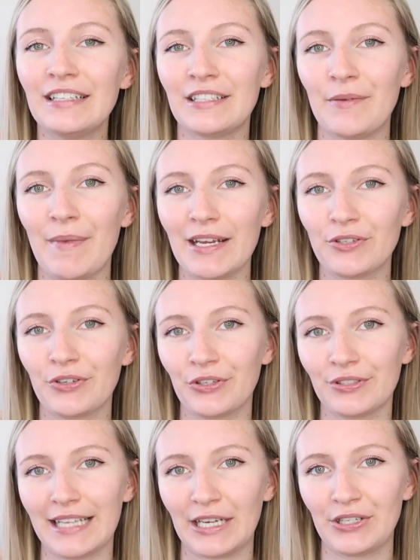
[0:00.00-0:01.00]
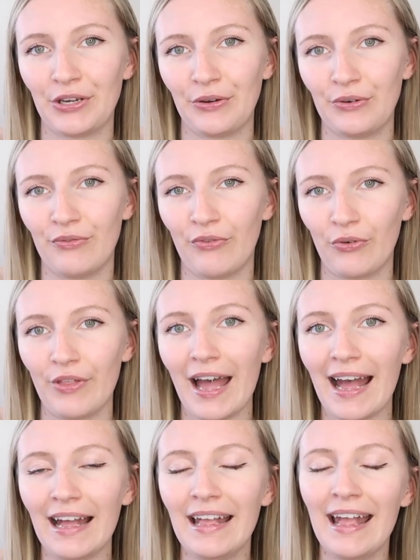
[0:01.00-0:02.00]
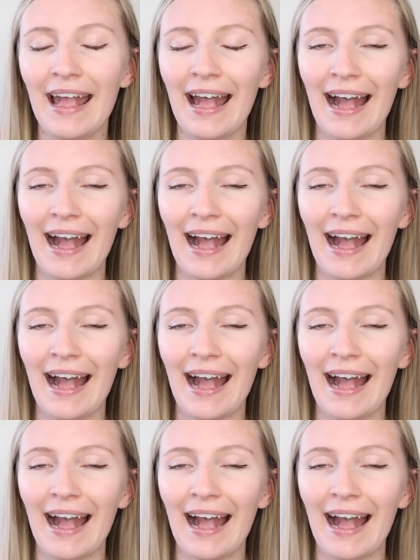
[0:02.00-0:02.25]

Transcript: So make sure you stay tuned for that.